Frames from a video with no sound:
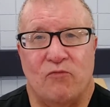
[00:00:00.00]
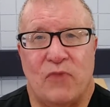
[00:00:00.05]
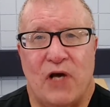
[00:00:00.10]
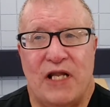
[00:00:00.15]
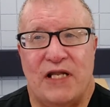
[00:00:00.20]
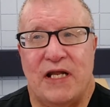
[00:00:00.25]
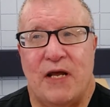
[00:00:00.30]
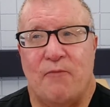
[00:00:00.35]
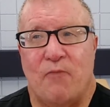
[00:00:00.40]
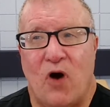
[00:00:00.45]

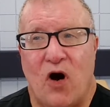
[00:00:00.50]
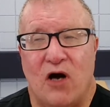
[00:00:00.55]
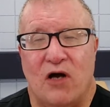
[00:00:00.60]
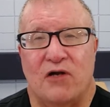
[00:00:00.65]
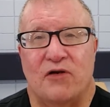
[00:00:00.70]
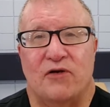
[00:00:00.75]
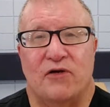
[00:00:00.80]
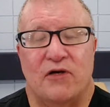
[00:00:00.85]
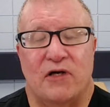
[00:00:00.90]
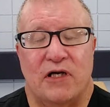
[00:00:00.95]
and they
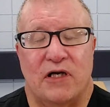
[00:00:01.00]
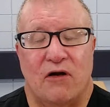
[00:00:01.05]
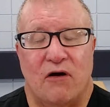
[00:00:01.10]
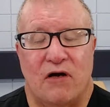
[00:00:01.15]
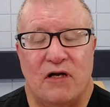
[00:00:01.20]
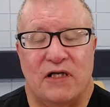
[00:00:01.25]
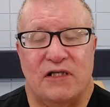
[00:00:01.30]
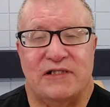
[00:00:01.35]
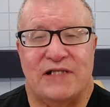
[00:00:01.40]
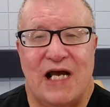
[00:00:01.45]
monitor it
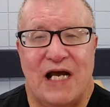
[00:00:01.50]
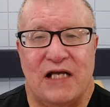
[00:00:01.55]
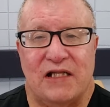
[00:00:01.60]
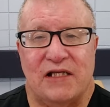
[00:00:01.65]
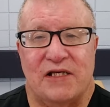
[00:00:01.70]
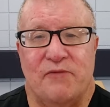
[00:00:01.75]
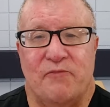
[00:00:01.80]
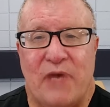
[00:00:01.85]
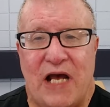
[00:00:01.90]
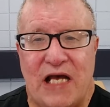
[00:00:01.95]
on a
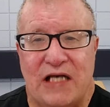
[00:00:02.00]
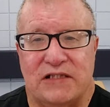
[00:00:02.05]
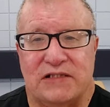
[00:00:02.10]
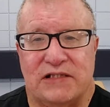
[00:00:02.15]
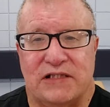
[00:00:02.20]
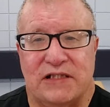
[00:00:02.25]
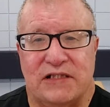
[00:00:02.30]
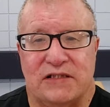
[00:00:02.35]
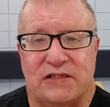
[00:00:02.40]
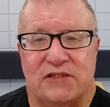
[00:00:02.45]
daily
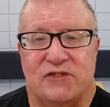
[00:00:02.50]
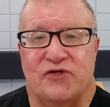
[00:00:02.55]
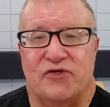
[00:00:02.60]
basis,